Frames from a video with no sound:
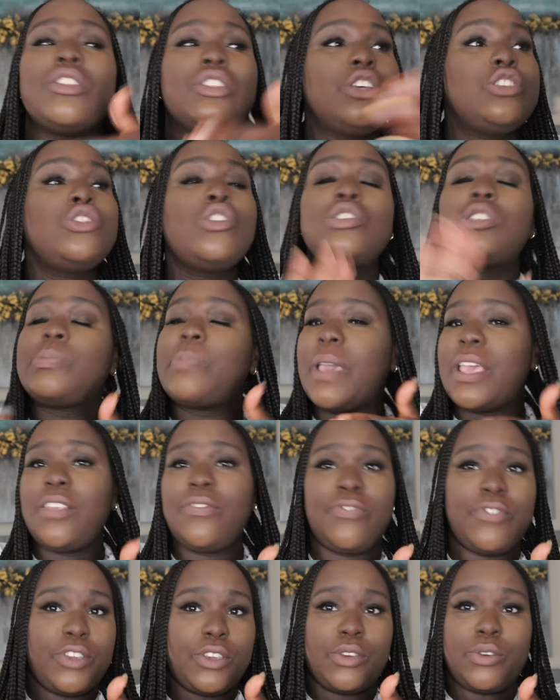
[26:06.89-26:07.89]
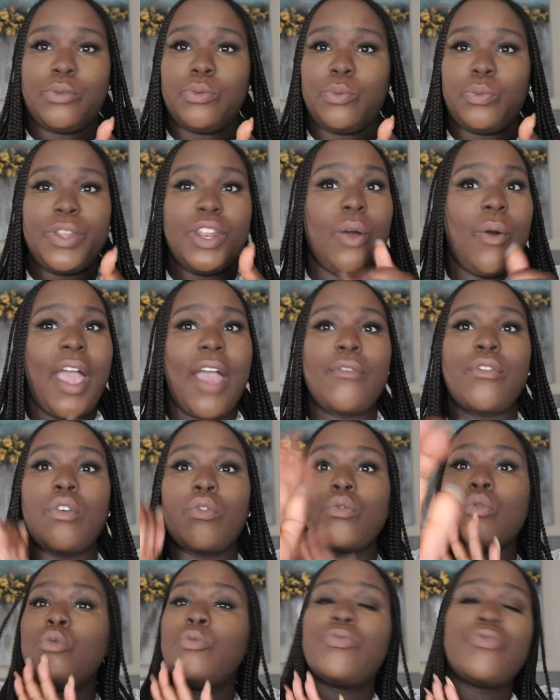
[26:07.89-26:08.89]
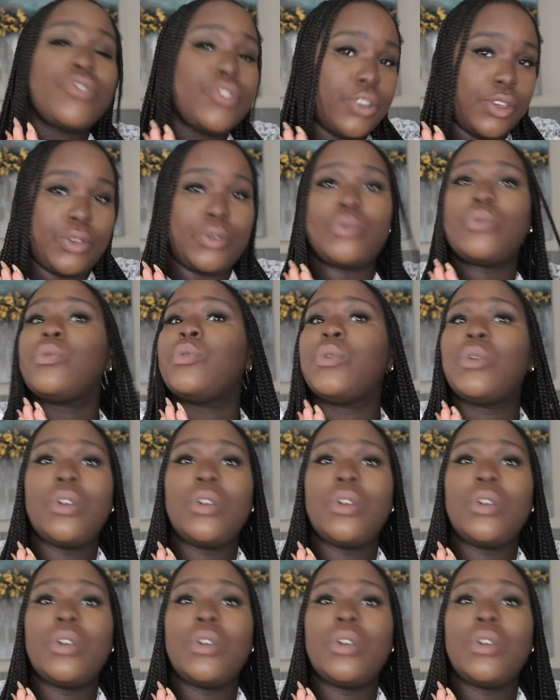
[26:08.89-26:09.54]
There's no space for you. We don't have a room for you.